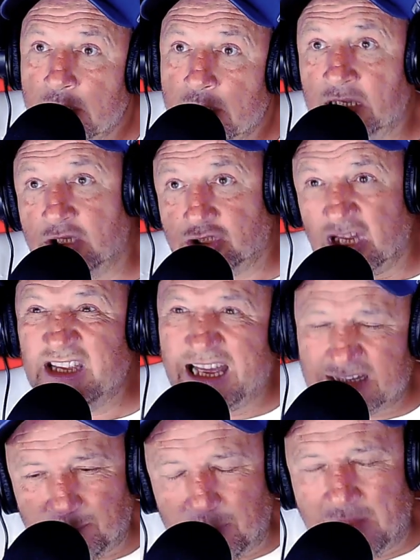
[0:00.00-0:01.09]
and he, to, he
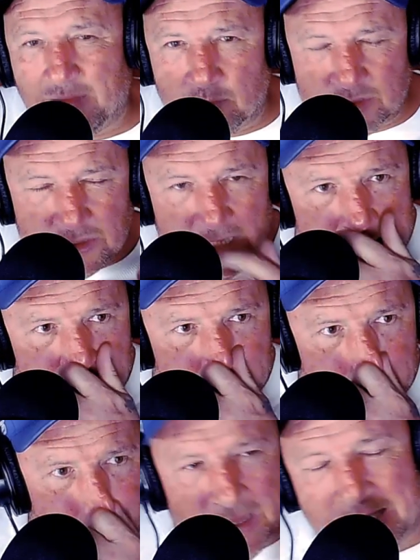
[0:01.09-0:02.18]
had the I think what his
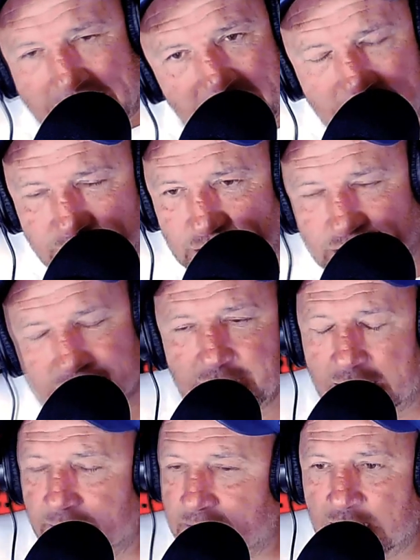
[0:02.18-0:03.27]
name again, I'm
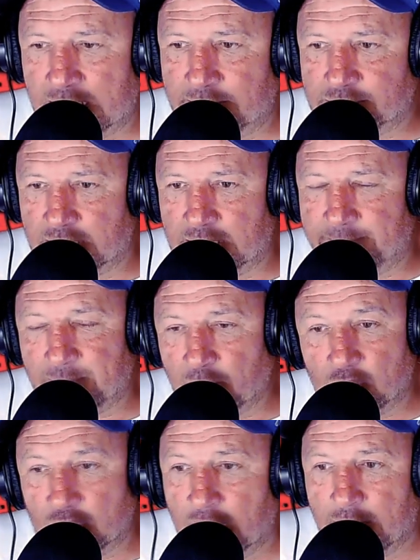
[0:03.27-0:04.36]
shite with names. Um,
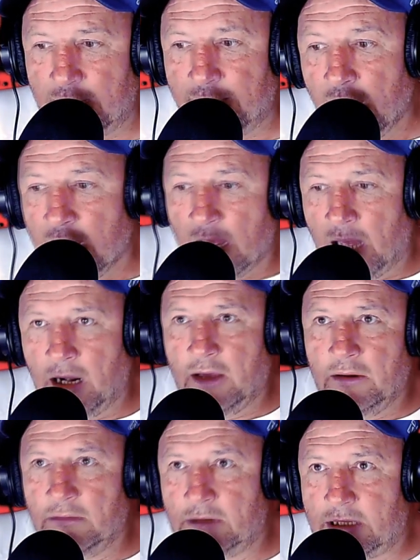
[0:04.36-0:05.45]
but he,
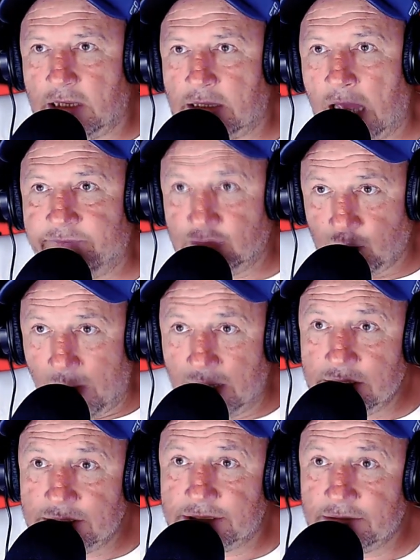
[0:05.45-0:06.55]
hello, Cavern
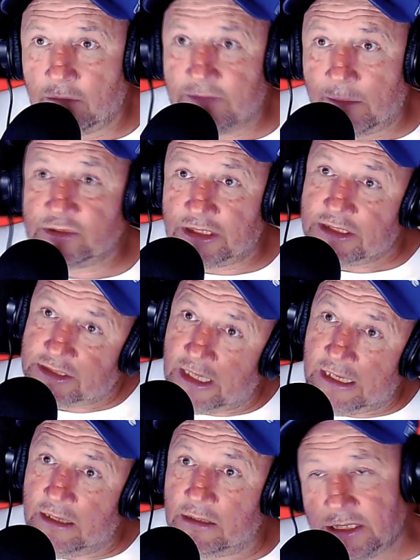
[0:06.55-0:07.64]
Dwellers. No, that was his
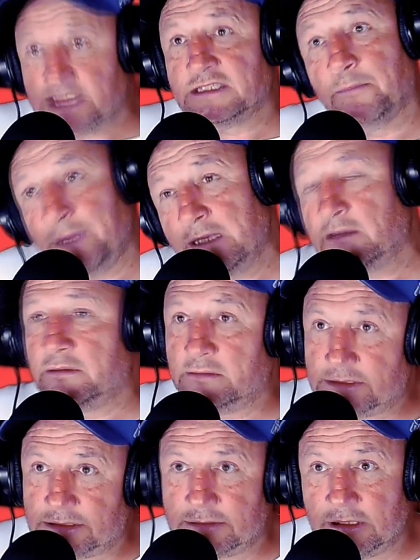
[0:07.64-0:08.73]
thing. This is the
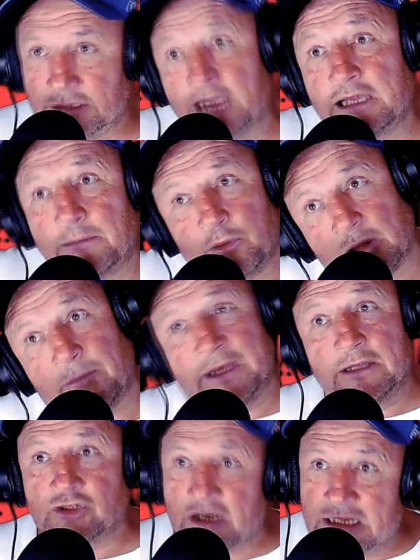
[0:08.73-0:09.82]
Beatles. And then he put the ah,
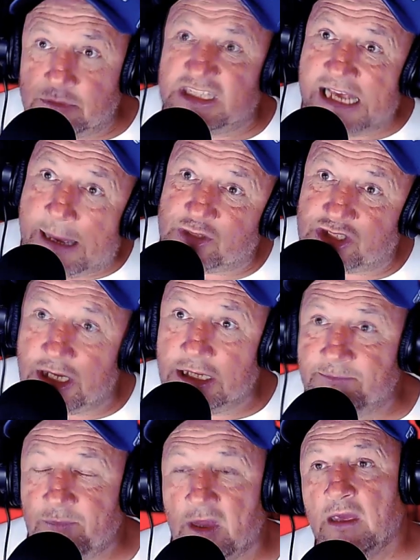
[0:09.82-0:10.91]
Beatles right. on. He was the
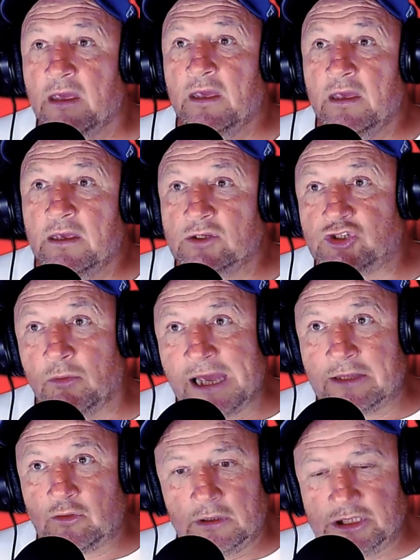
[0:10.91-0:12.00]
MC. Oh, right. So we
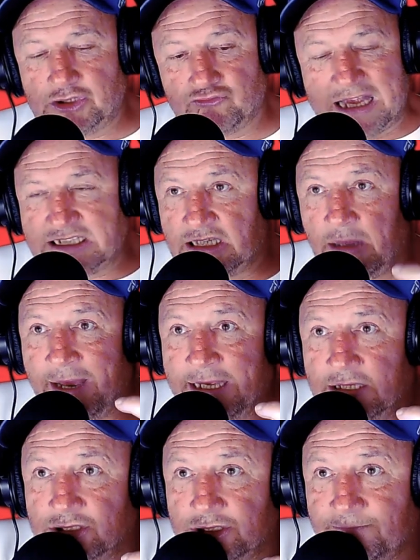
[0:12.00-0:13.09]
had all these Reslo
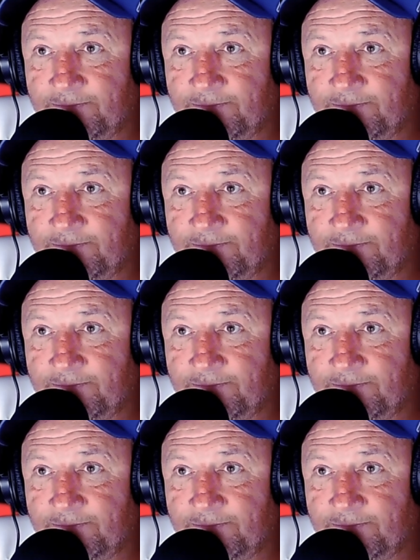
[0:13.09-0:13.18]
mics,